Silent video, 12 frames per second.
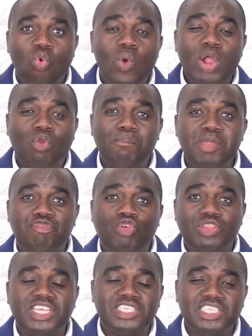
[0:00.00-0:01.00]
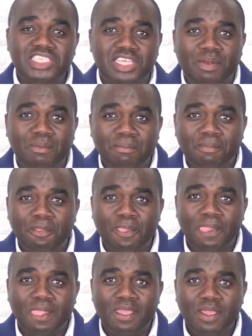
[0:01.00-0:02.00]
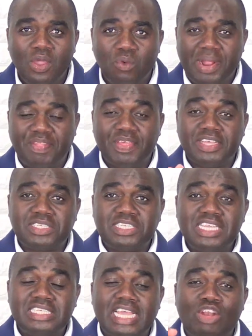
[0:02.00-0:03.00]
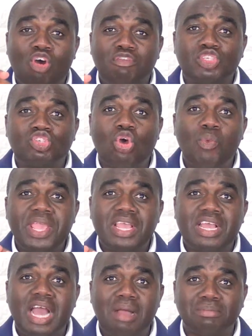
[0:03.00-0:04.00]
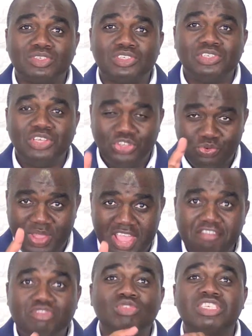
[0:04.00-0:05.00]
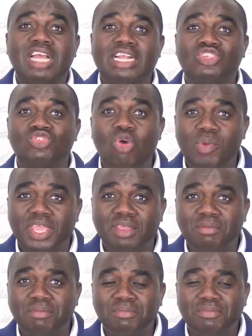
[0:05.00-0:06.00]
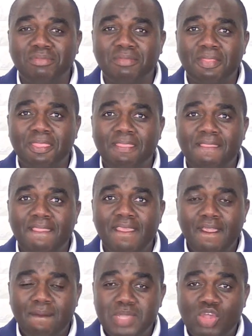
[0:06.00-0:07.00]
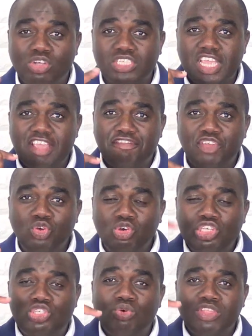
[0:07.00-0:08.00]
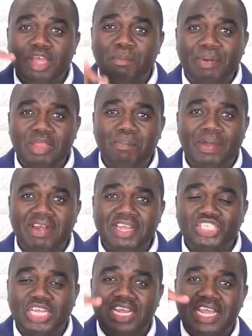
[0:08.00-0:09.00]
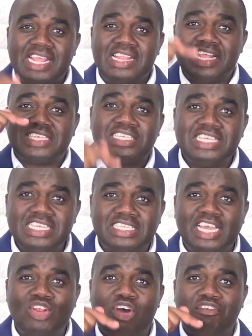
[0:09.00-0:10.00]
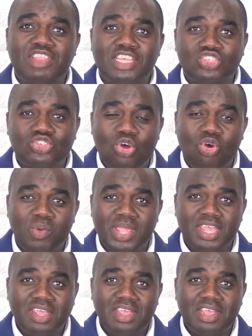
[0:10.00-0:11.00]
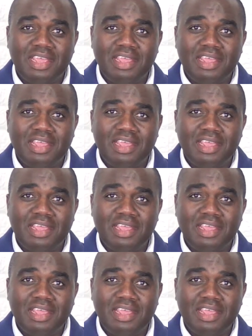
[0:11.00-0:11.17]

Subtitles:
well before the season. When the season of sowing comes, you have to start sowing. Because if you do the preparation in the season of the sowing,